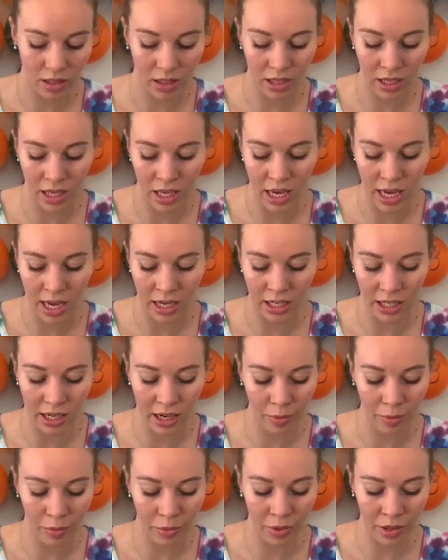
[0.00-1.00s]
He ended
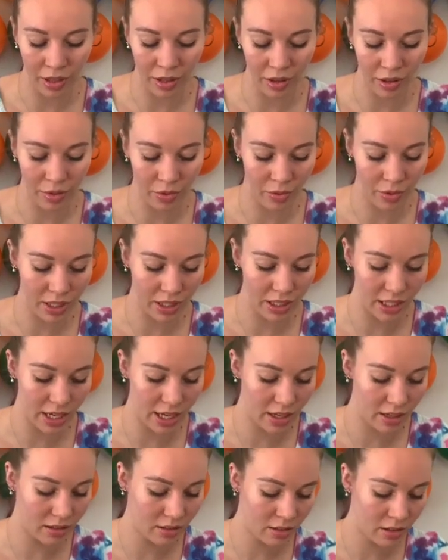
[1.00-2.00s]
up with, what is
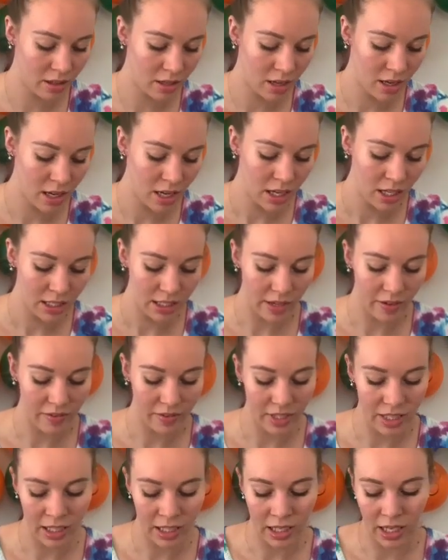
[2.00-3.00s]
that?
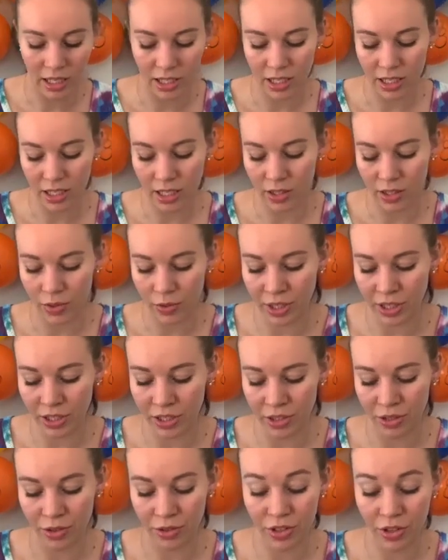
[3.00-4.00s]
17, 19,
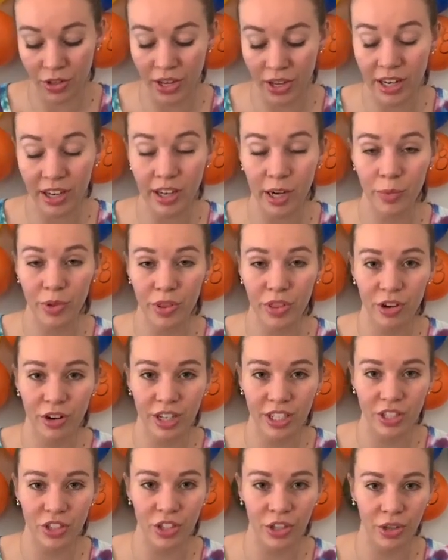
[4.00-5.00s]
22. So he ended up with
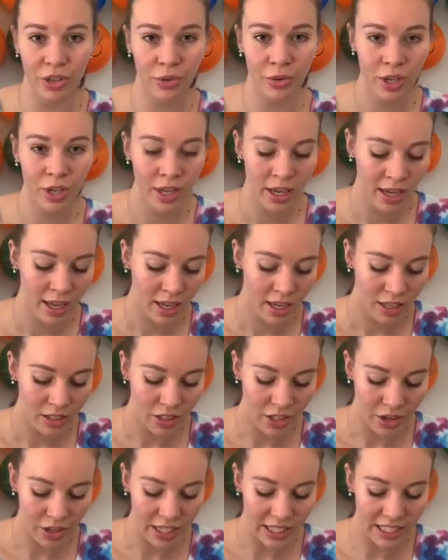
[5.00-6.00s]
32.
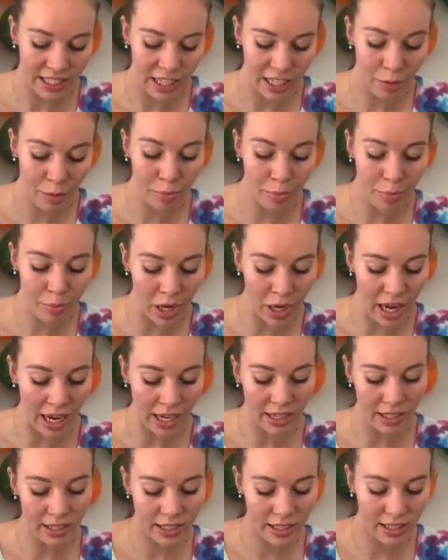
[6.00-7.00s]
So he did
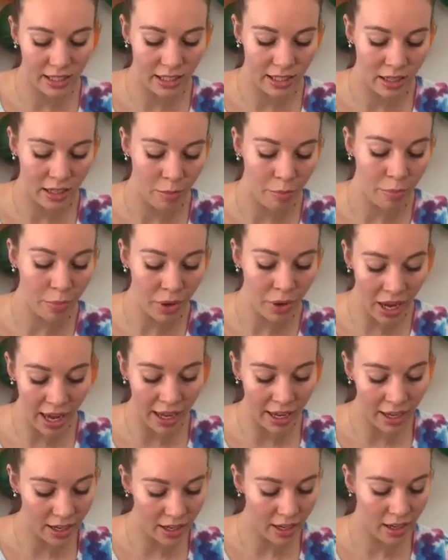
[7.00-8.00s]
bust,
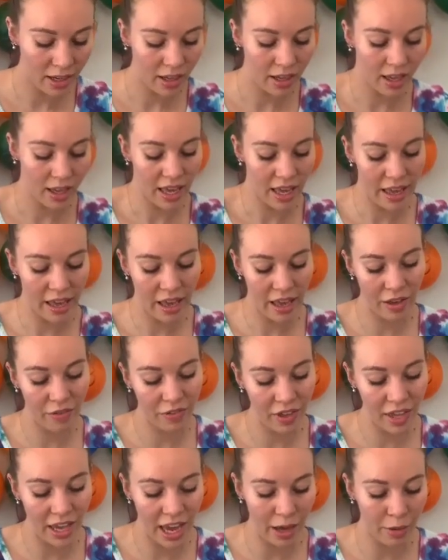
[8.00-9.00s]
but if
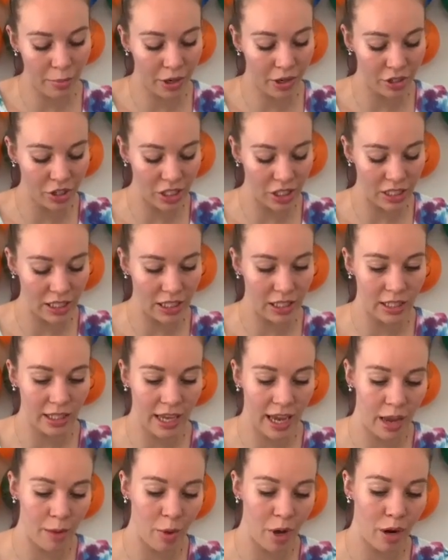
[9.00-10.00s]
he had purchased this
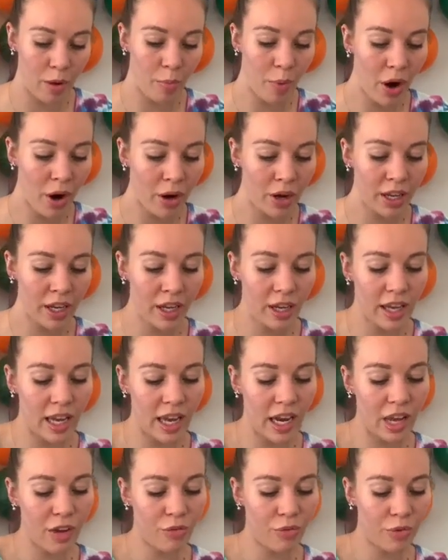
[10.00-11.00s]
game on a party
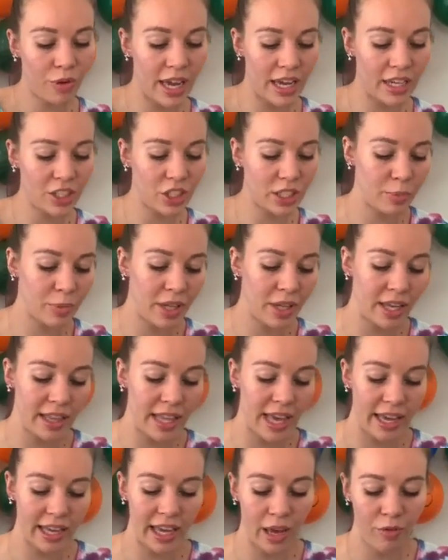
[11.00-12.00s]
and if we had just played
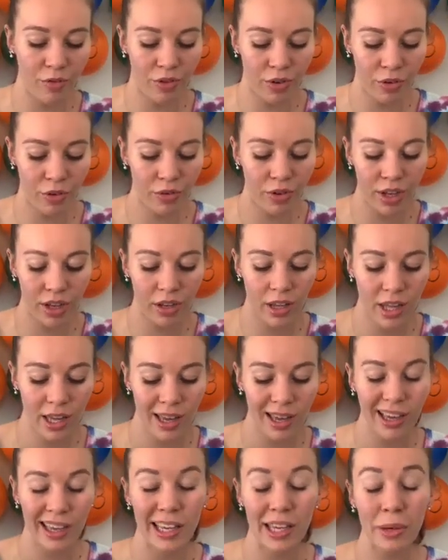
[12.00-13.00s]
that game for real,
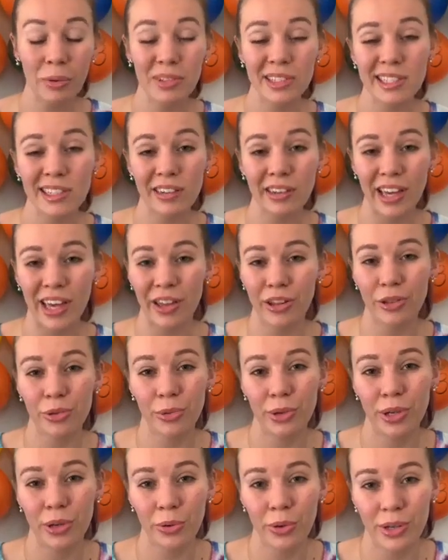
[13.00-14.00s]
he would still get
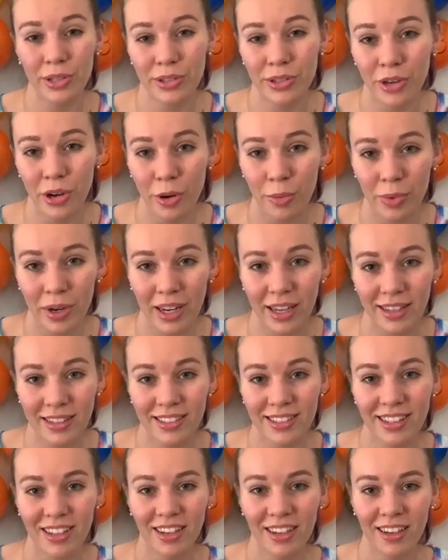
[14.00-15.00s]
3 oyster
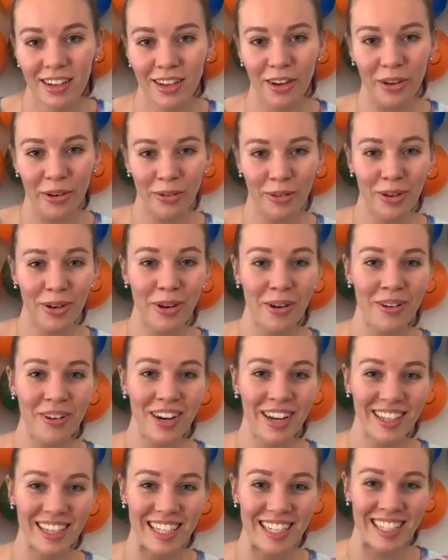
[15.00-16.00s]
openings. Oh no,
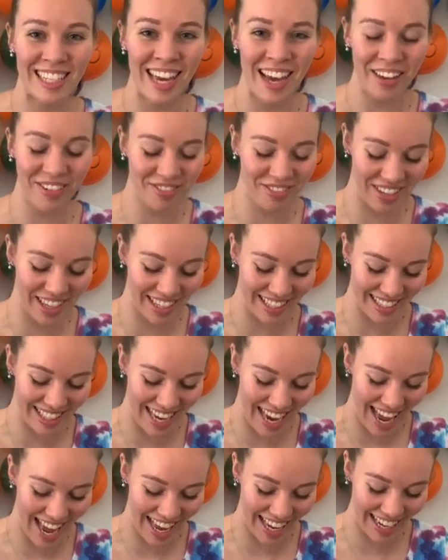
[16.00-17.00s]
not the sad face,
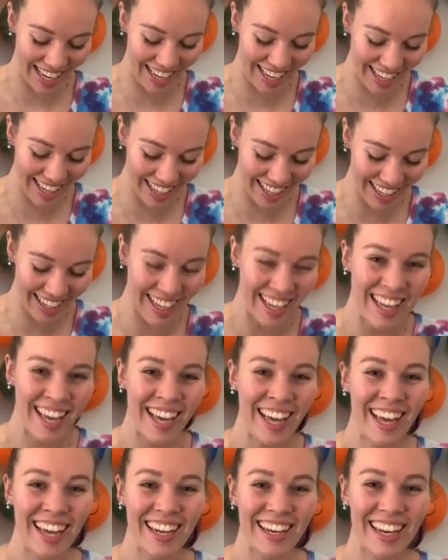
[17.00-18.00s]
Dad.
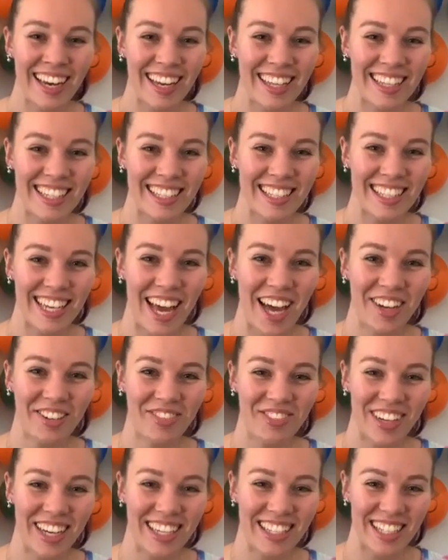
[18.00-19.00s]
Not the
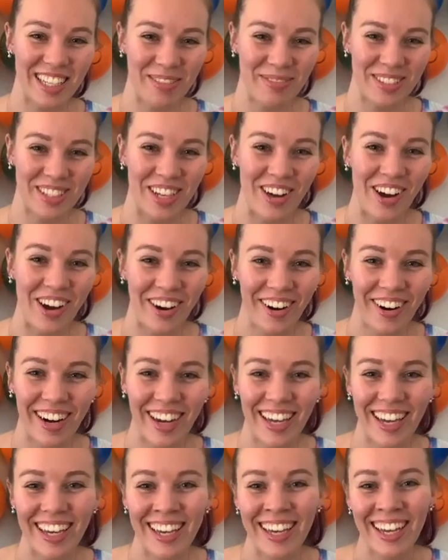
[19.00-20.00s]
sad face, I'm
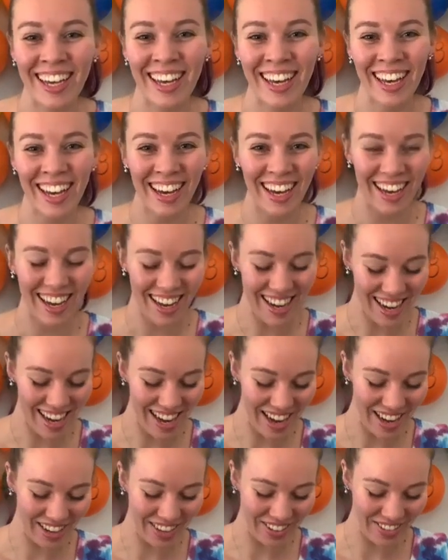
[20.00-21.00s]
sorry.
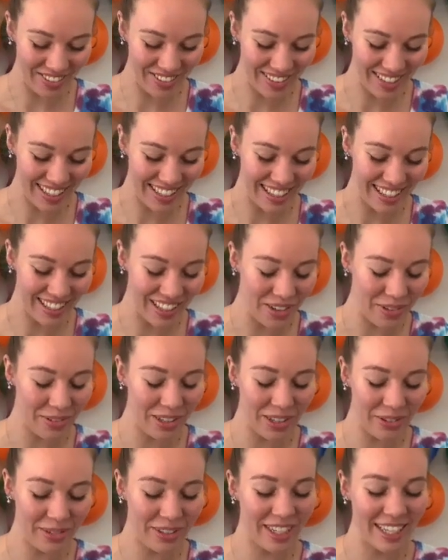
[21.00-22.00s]
So
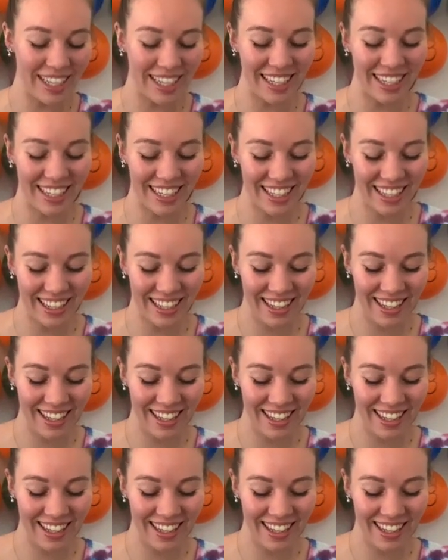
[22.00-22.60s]
we would